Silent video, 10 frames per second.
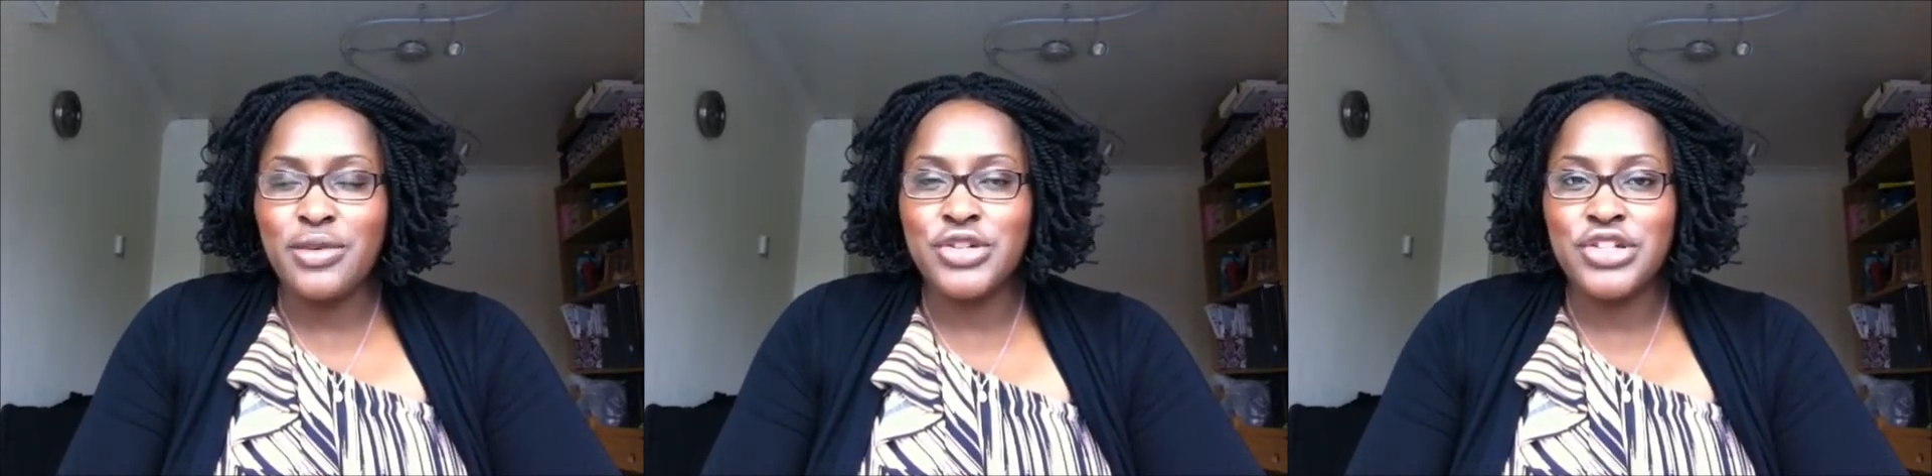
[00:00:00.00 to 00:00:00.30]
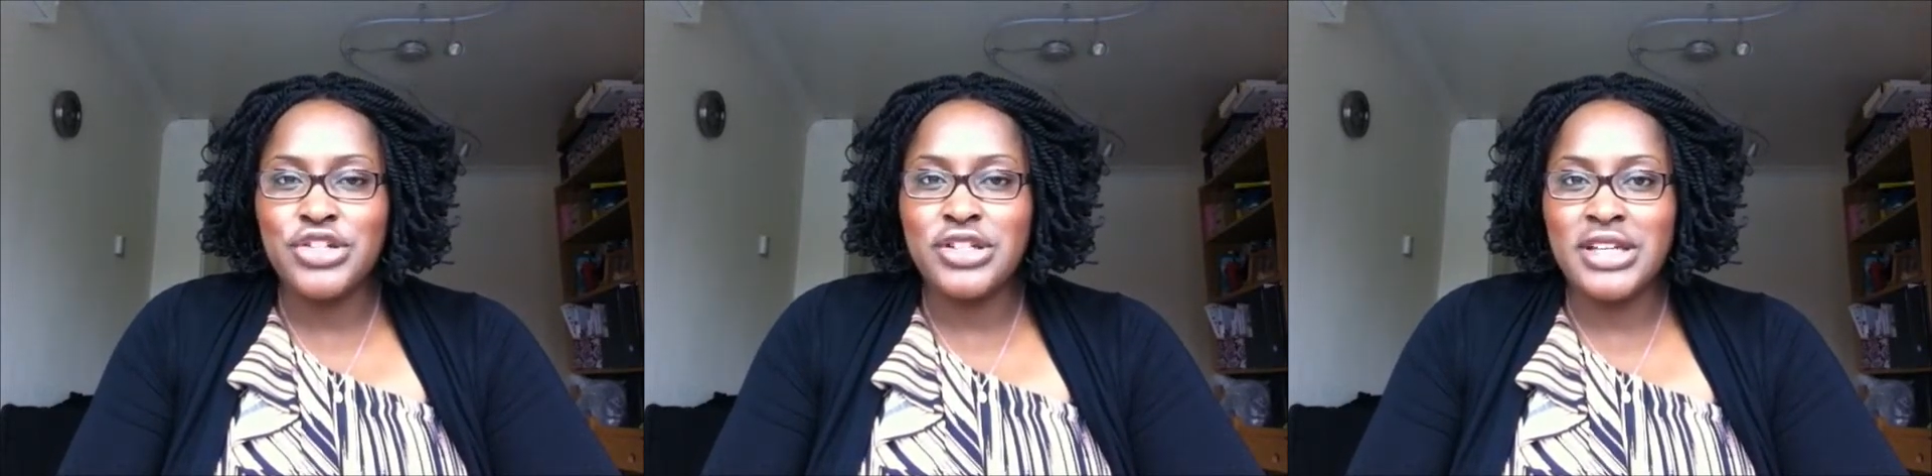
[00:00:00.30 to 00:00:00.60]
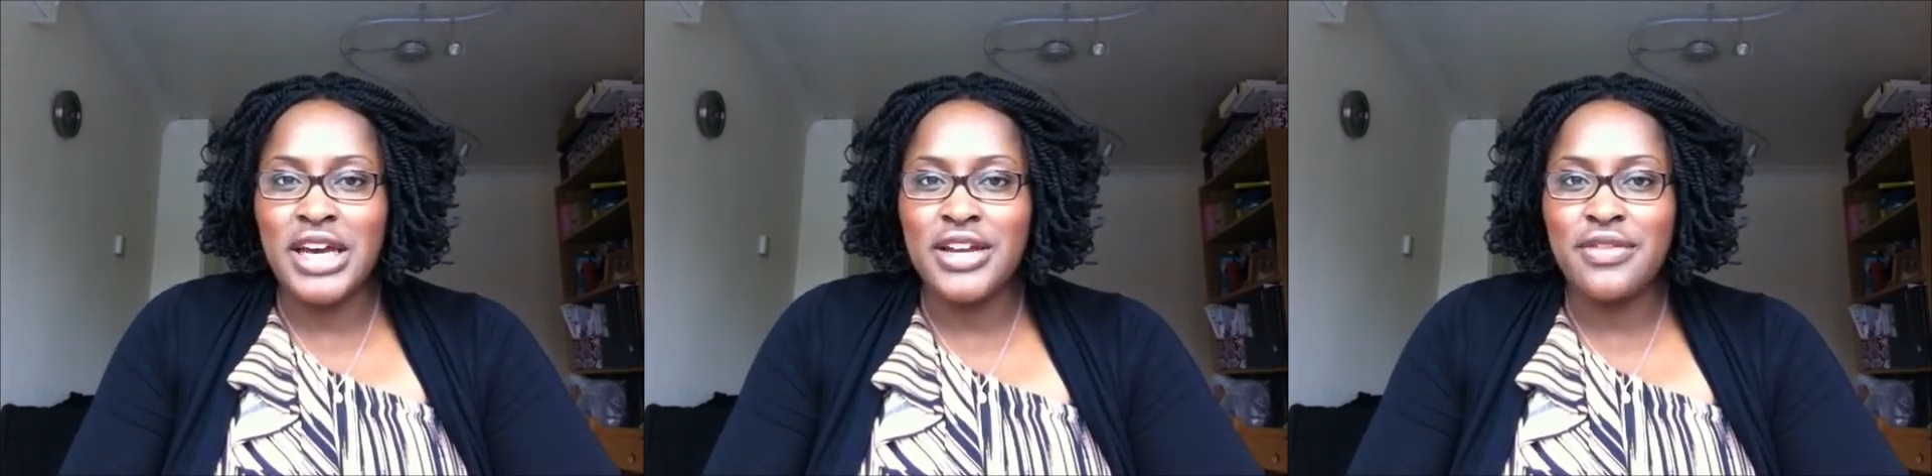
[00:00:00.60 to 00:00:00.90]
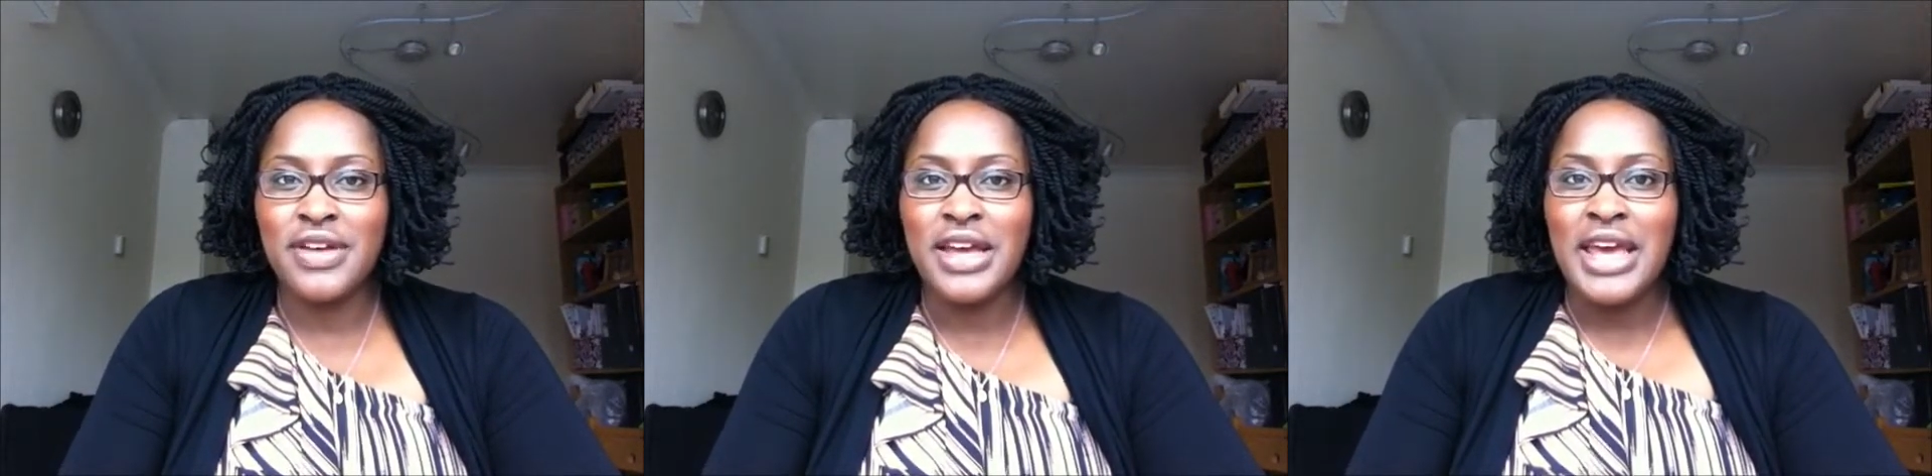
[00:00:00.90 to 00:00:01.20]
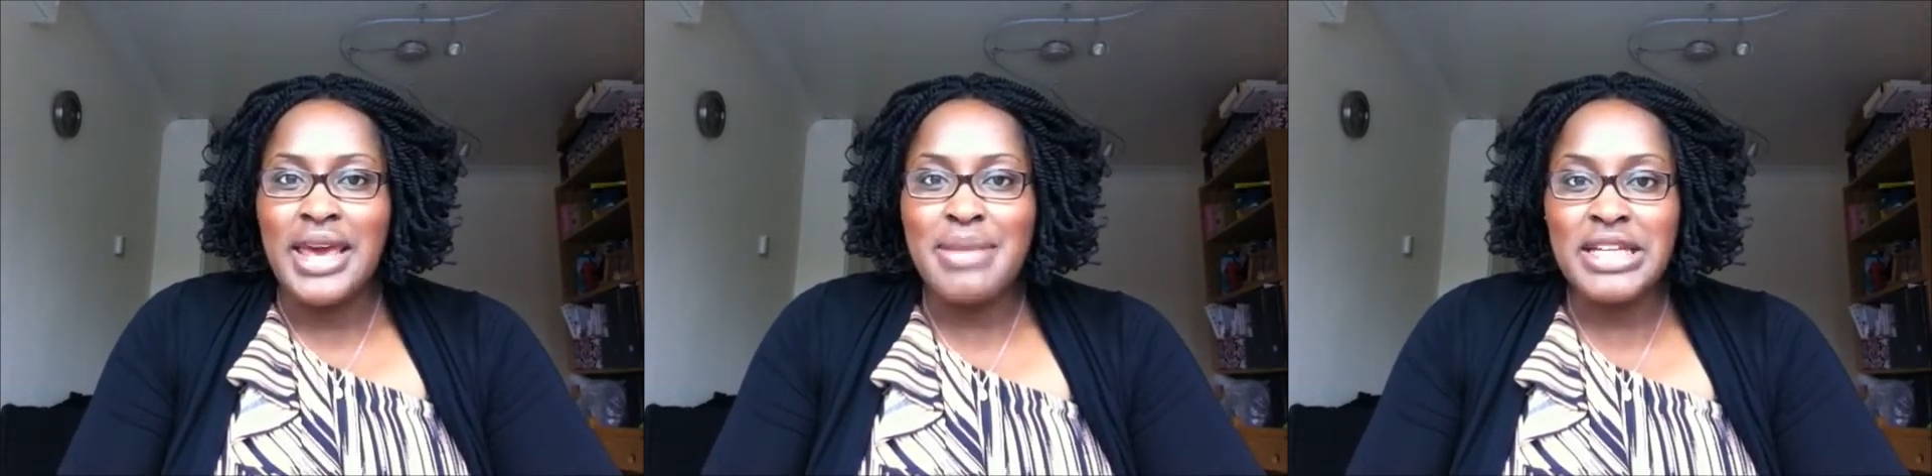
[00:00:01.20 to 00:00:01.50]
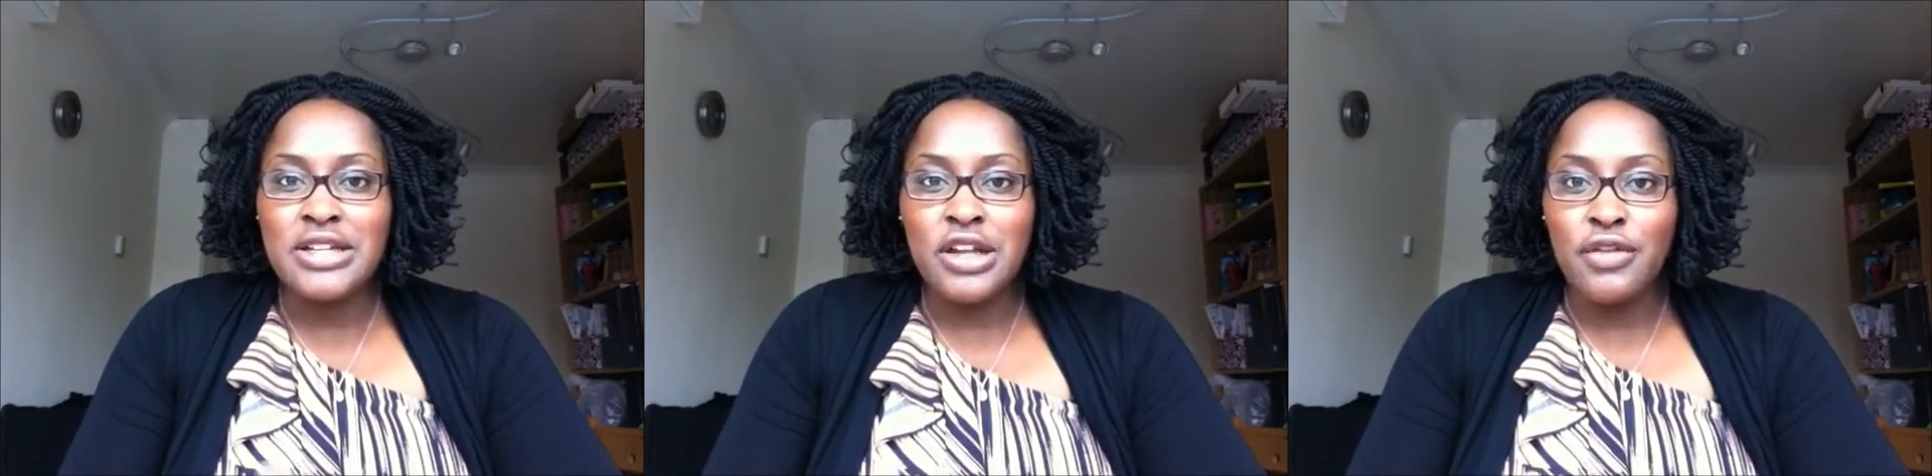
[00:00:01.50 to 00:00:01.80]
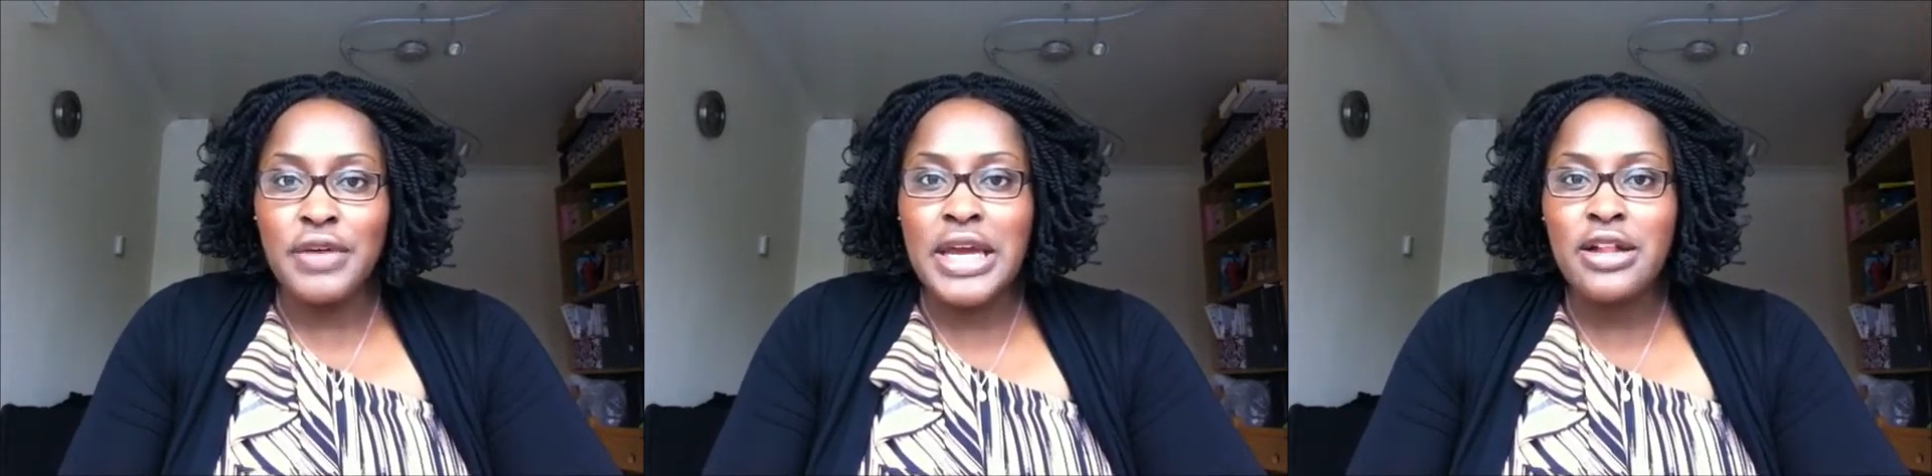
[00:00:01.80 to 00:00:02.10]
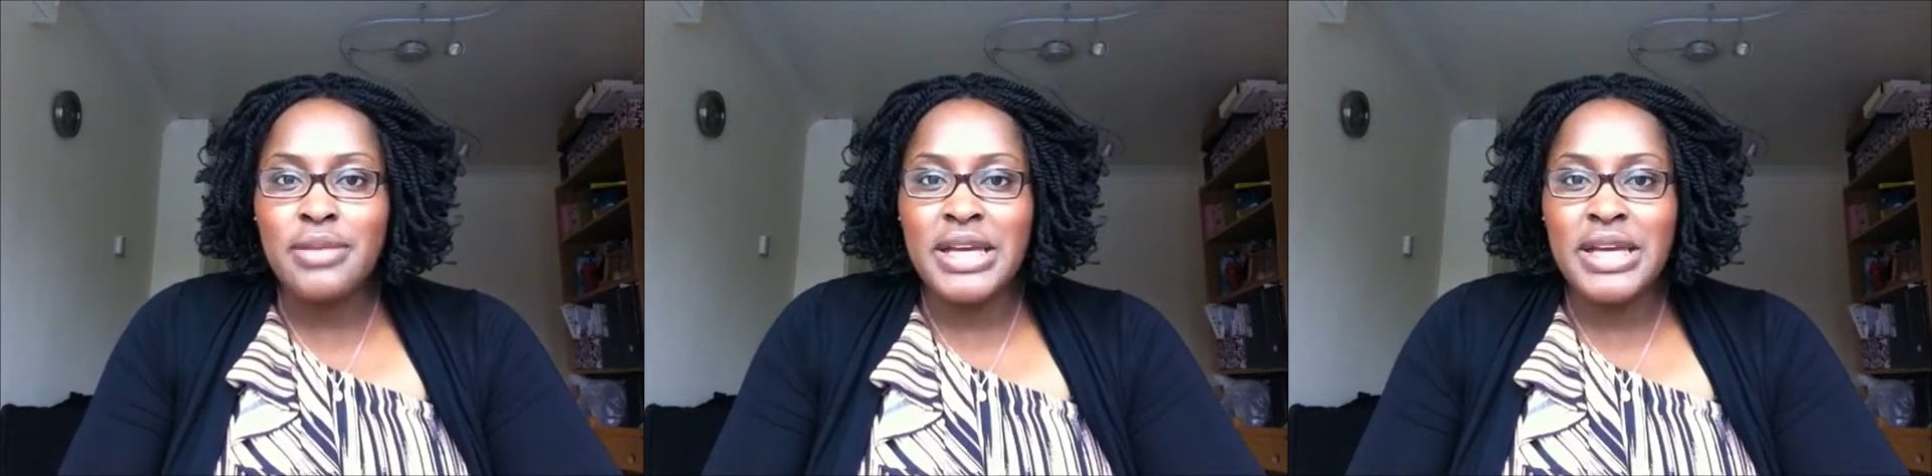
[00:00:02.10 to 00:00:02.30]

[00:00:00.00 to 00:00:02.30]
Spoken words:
It was just good to kind of, it makes it look real,